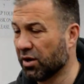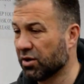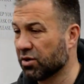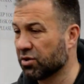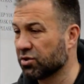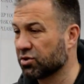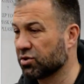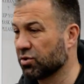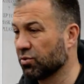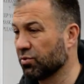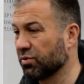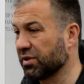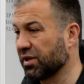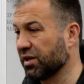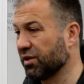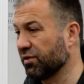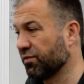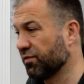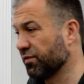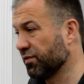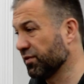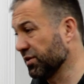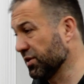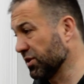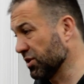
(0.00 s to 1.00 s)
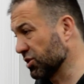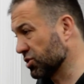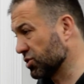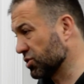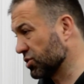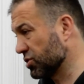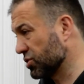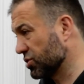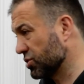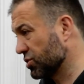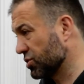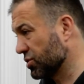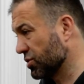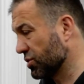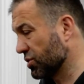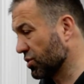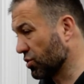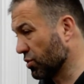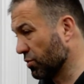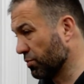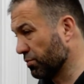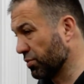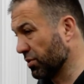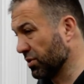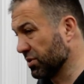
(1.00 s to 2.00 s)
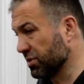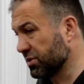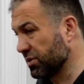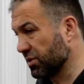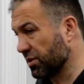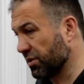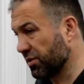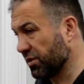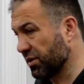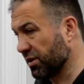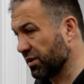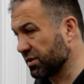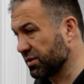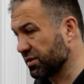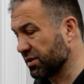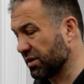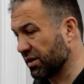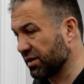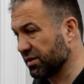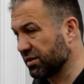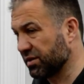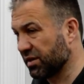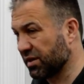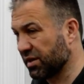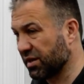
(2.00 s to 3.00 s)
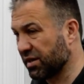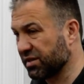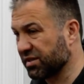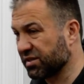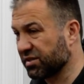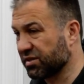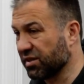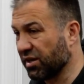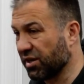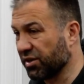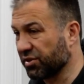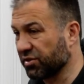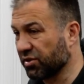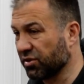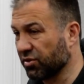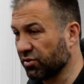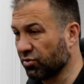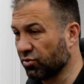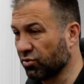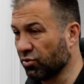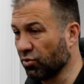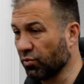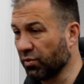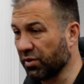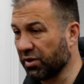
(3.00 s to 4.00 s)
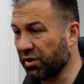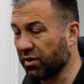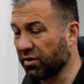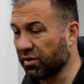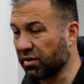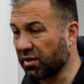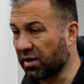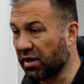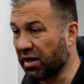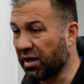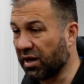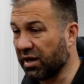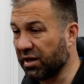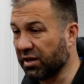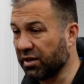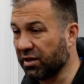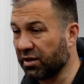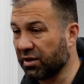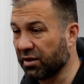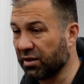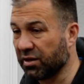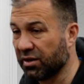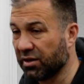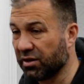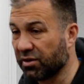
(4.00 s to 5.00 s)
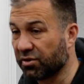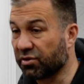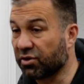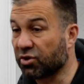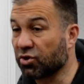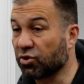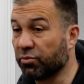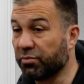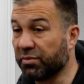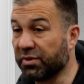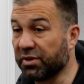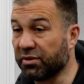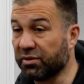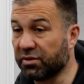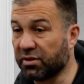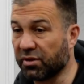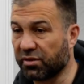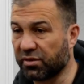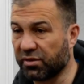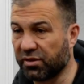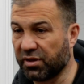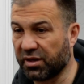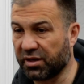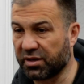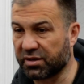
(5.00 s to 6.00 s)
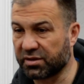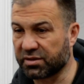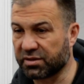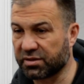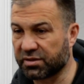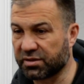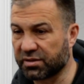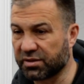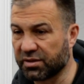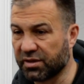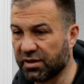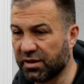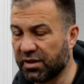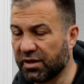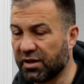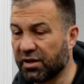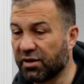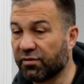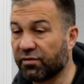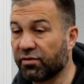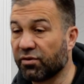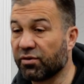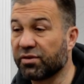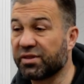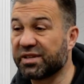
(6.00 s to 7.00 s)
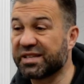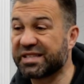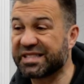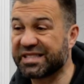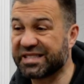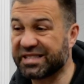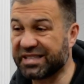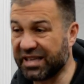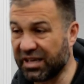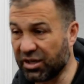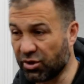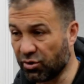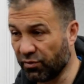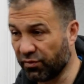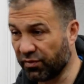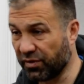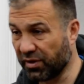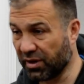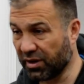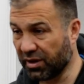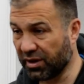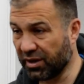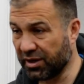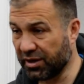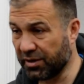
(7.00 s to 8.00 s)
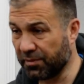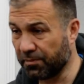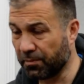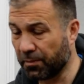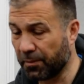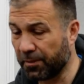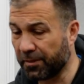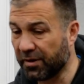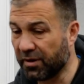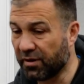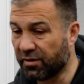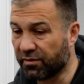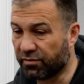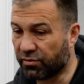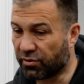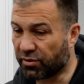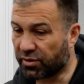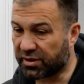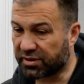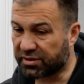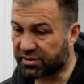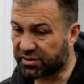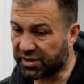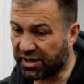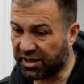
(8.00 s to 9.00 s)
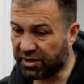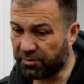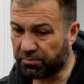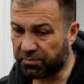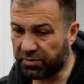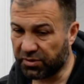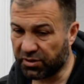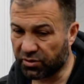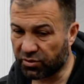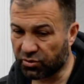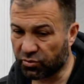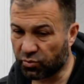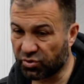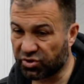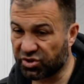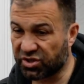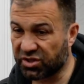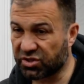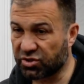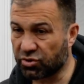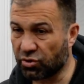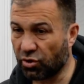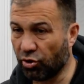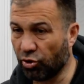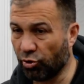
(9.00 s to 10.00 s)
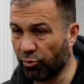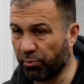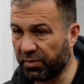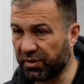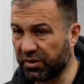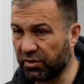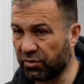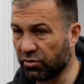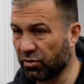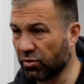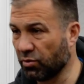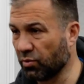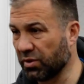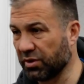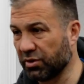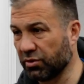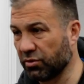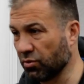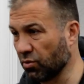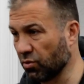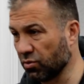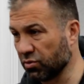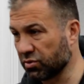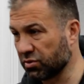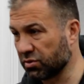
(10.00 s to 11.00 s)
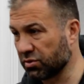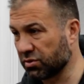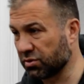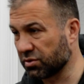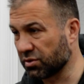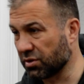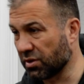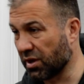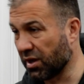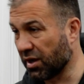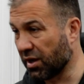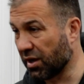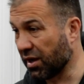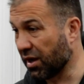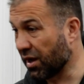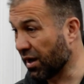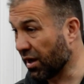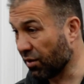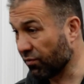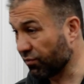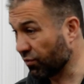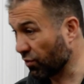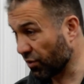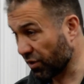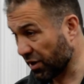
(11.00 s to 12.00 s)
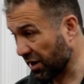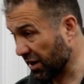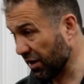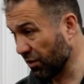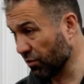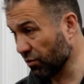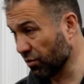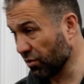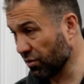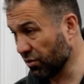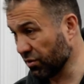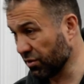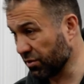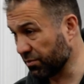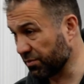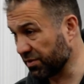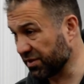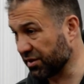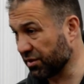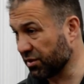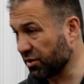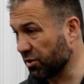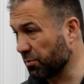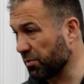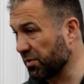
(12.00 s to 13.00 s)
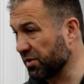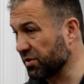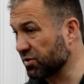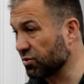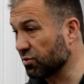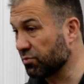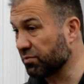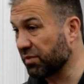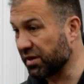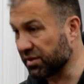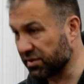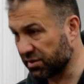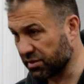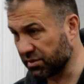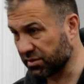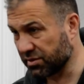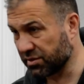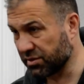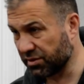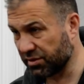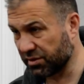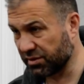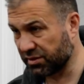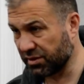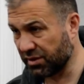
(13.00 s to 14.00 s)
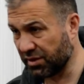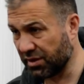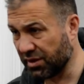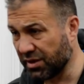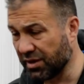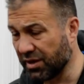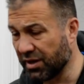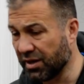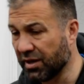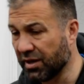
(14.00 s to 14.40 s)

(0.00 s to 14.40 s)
So when I finish the compulsory things and I started doing the high recommended things for the sake of Allah for a time period which is open, no one knows for how long, but it depends on my sincerity,